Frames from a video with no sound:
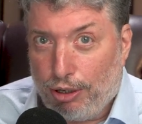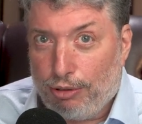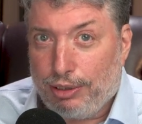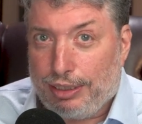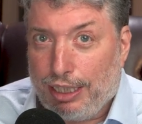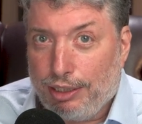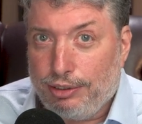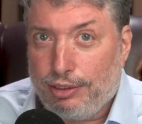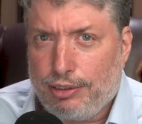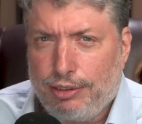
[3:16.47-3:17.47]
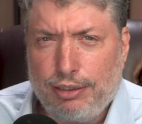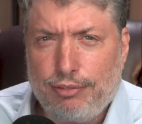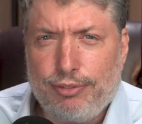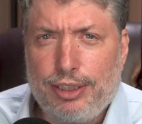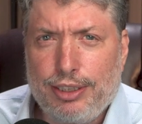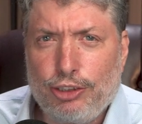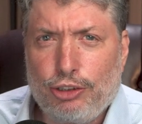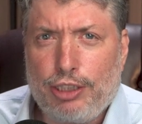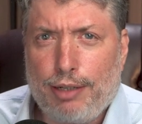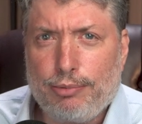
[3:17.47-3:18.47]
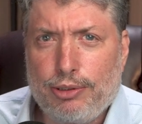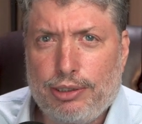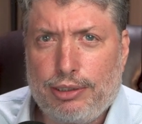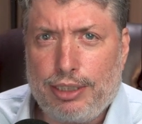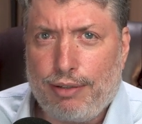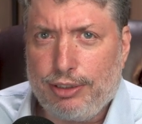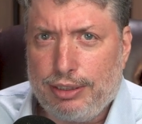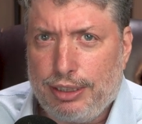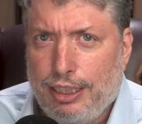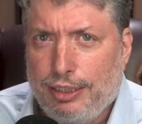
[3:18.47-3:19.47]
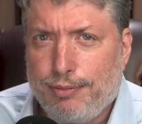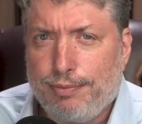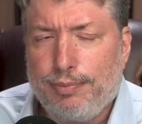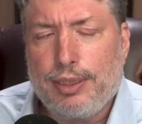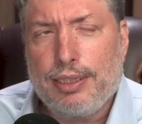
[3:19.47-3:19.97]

Torah tells us in Leviticus chapter 17,